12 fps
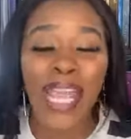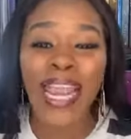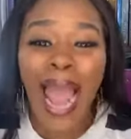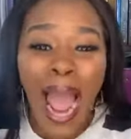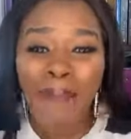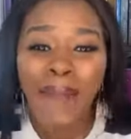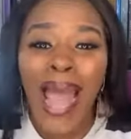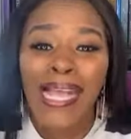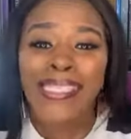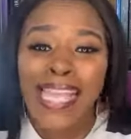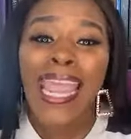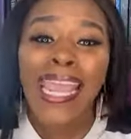And I'm not
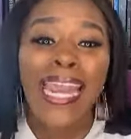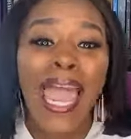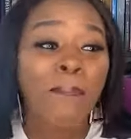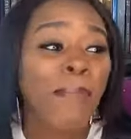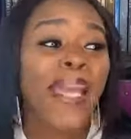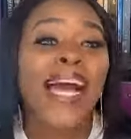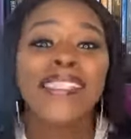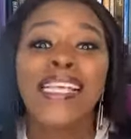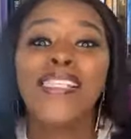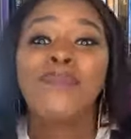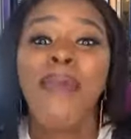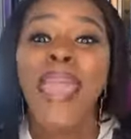saying that because
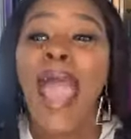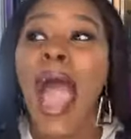it's me.